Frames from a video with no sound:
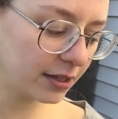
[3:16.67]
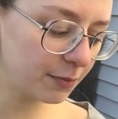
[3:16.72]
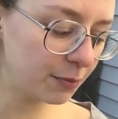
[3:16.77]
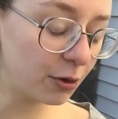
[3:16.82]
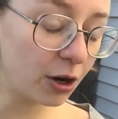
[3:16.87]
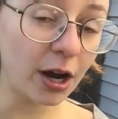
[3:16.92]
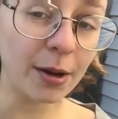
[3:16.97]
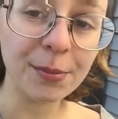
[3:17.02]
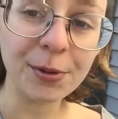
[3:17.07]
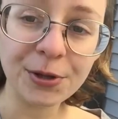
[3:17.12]

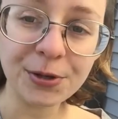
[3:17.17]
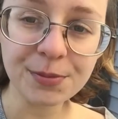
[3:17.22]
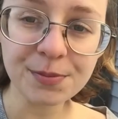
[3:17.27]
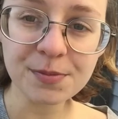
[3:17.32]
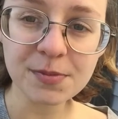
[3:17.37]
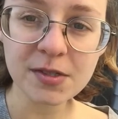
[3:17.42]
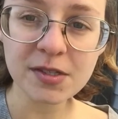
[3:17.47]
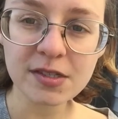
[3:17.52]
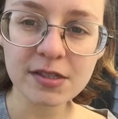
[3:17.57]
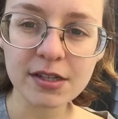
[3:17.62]

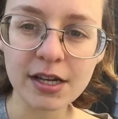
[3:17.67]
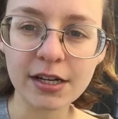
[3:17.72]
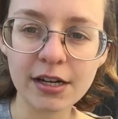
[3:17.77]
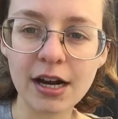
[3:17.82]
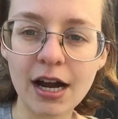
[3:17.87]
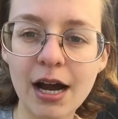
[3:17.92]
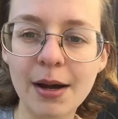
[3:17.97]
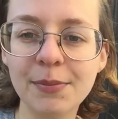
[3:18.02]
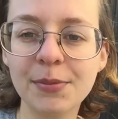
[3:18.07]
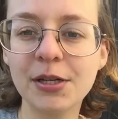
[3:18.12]
problems that are
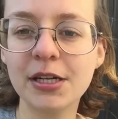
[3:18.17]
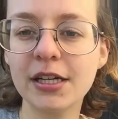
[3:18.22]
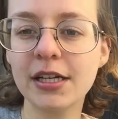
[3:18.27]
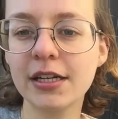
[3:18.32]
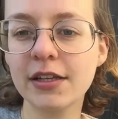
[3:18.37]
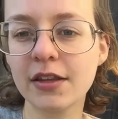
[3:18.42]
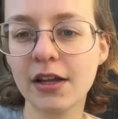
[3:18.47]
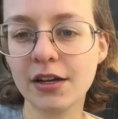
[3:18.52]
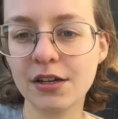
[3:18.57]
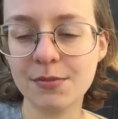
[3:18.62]

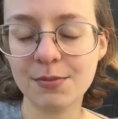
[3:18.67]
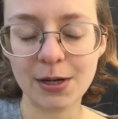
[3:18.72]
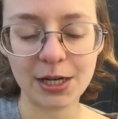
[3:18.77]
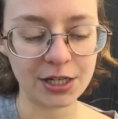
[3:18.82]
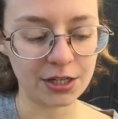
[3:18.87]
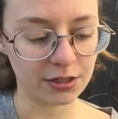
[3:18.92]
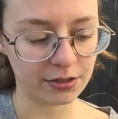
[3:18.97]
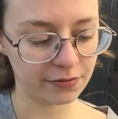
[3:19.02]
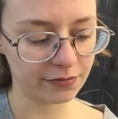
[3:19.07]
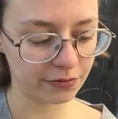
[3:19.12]
happening that you might
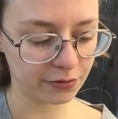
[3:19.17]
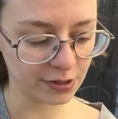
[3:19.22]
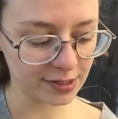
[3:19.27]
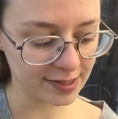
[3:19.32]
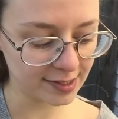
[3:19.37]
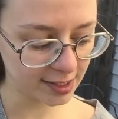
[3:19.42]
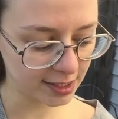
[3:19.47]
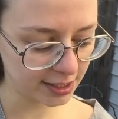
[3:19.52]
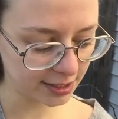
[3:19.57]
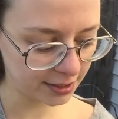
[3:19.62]
not have
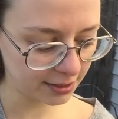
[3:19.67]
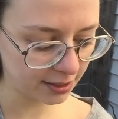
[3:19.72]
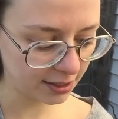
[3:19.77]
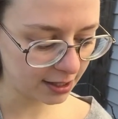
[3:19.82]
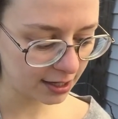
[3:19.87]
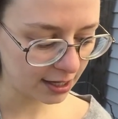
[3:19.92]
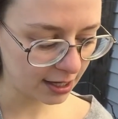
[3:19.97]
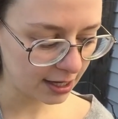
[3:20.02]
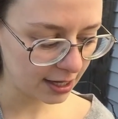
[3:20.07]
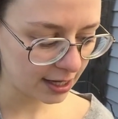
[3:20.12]
foreseen.
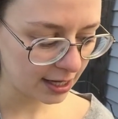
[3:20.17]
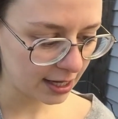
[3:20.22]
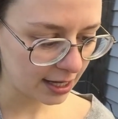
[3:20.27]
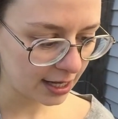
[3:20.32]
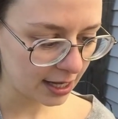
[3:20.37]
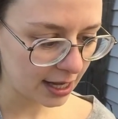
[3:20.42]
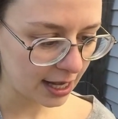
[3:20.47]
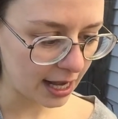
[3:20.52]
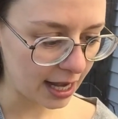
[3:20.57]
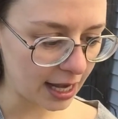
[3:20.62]

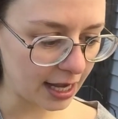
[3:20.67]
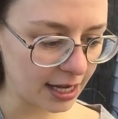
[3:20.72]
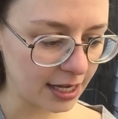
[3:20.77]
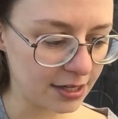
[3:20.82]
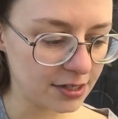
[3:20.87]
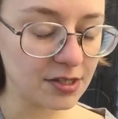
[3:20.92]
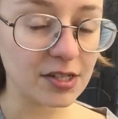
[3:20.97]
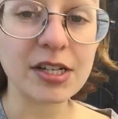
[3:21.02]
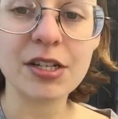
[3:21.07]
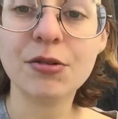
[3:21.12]

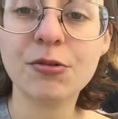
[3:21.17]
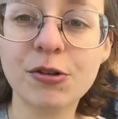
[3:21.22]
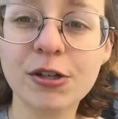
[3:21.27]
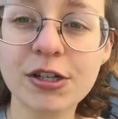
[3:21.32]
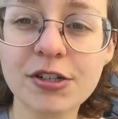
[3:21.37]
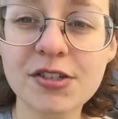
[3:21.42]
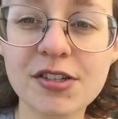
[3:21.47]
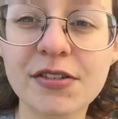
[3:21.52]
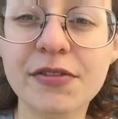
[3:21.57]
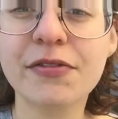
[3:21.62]
And in
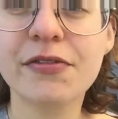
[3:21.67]
order to